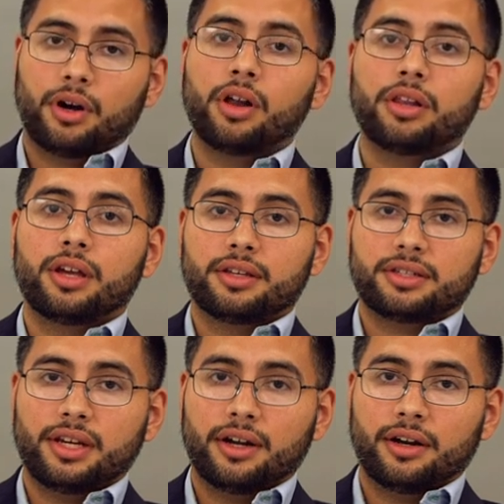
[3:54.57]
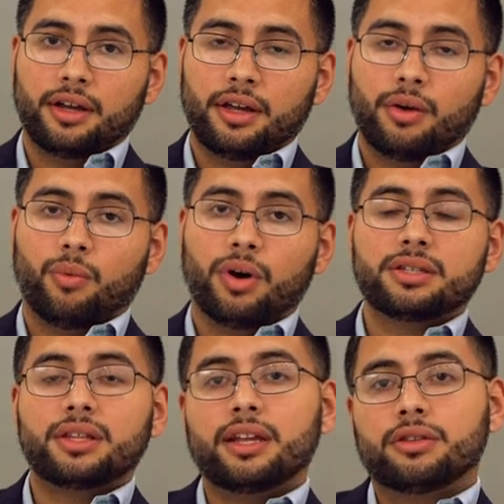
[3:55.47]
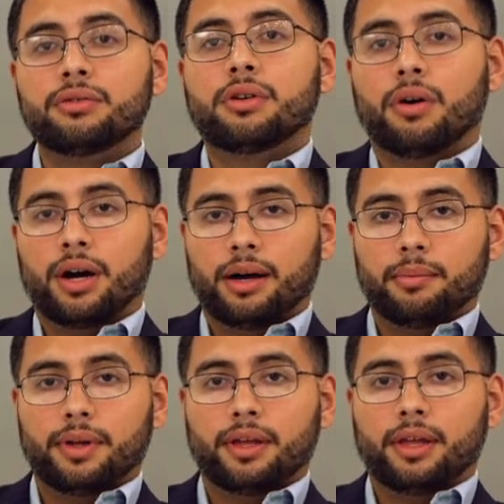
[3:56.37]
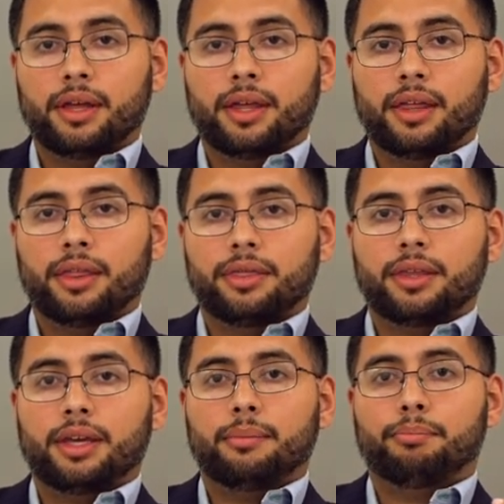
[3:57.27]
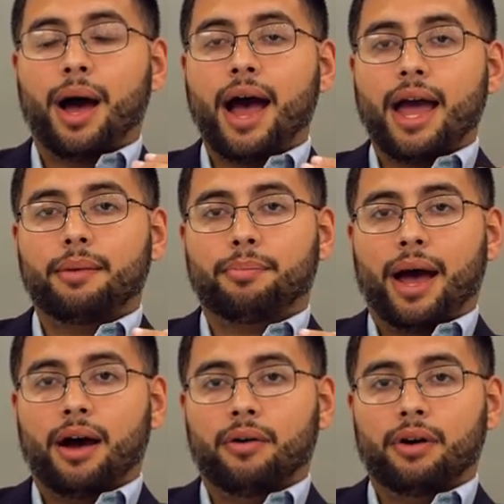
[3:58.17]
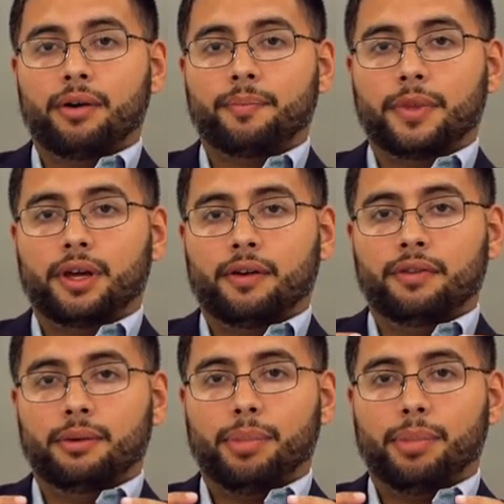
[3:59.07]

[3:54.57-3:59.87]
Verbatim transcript: earlier this year. Once they do go up, the buying power of the